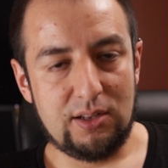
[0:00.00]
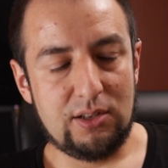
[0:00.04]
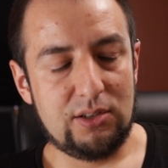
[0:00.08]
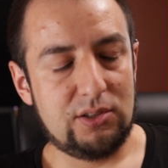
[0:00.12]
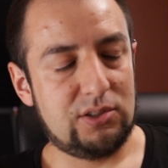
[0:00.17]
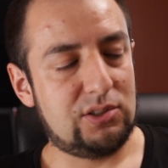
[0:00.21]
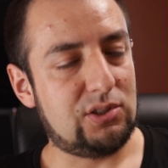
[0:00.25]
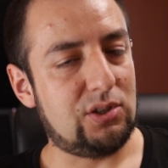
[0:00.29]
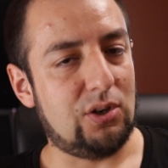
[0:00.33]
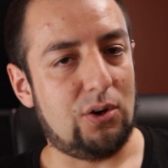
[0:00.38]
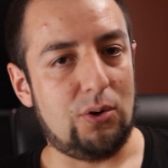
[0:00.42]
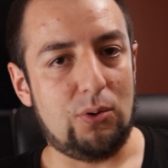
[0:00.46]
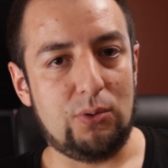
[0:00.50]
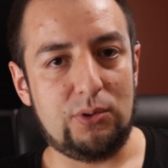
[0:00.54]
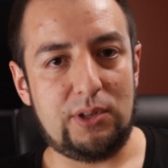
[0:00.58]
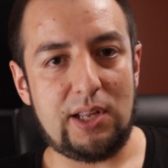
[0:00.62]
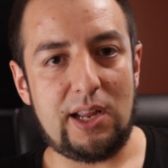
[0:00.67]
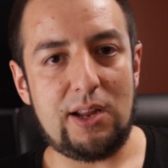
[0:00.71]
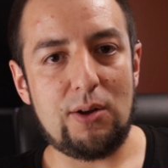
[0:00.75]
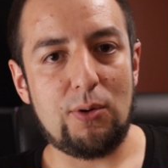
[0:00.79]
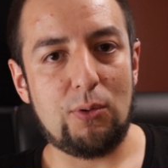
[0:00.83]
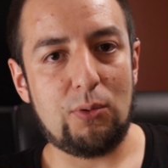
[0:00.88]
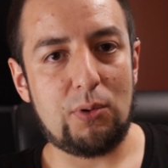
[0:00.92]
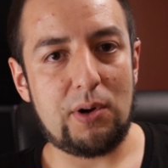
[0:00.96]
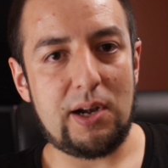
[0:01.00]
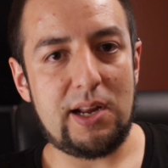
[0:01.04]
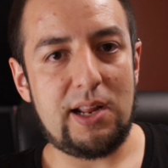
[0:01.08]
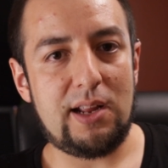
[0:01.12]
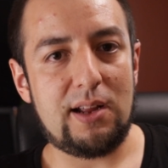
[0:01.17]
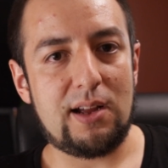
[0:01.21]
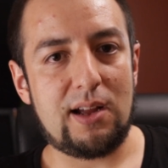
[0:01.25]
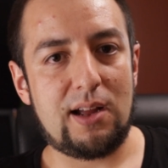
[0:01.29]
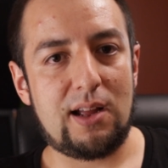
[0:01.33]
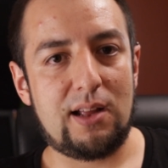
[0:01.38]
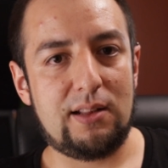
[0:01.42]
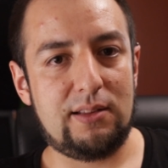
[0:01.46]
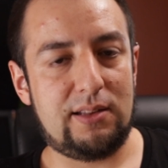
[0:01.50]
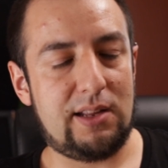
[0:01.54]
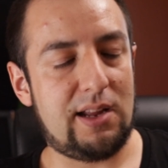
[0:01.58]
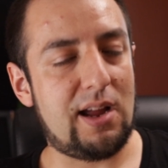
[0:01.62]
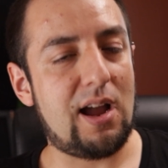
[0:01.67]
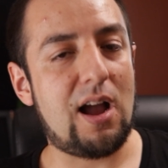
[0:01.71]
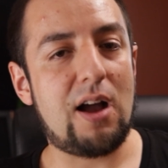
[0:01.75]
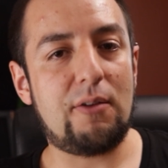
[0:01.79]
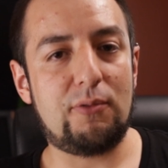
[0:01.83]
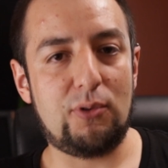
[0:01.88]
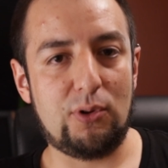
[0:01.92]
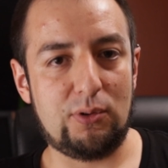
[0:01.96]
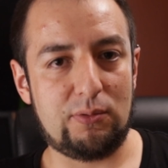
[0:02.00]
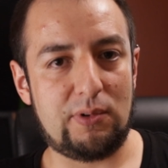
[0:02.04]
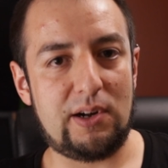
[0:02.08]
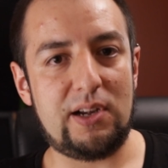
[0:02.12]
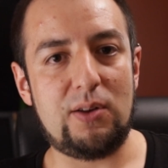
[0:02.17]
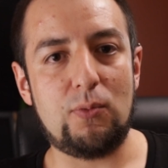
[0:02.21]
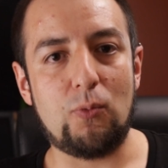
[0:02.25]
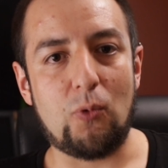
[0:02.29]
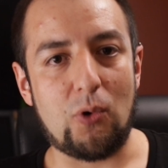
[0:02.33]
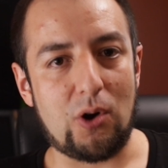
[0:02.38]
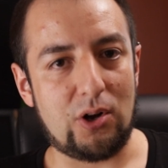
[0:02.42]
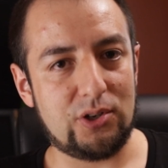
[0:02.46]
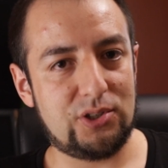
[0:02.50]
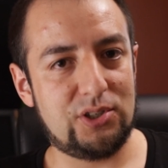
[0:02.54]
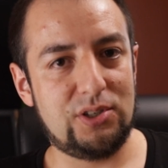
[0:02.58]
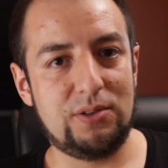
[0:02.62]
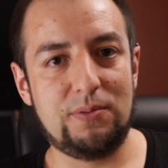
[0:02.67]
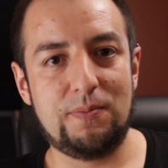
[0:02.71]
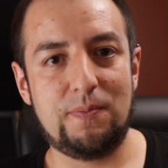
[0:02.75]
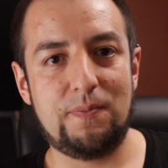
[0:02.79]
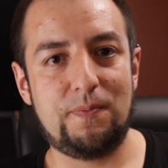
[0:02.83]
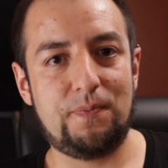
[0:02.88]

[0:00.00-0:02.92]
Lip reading: so they have already watched